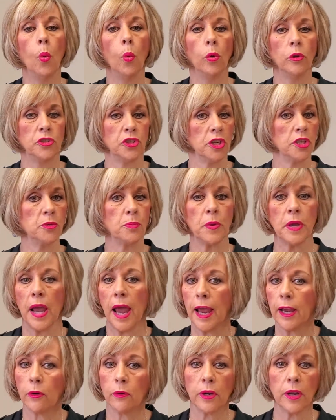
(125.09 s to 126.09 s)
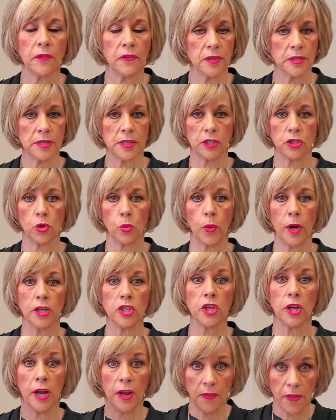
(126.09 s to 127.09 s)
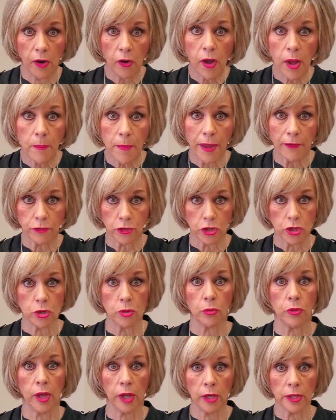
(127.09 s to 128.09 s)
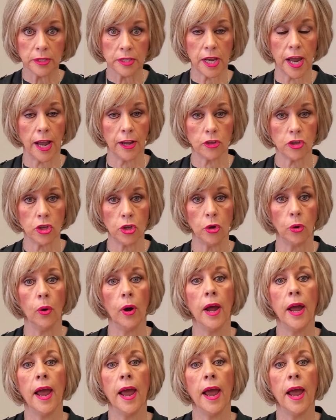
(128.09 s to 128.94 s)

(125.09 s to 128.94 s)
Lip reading: will just be angry at the situation and they'll come after you, they'll attack you.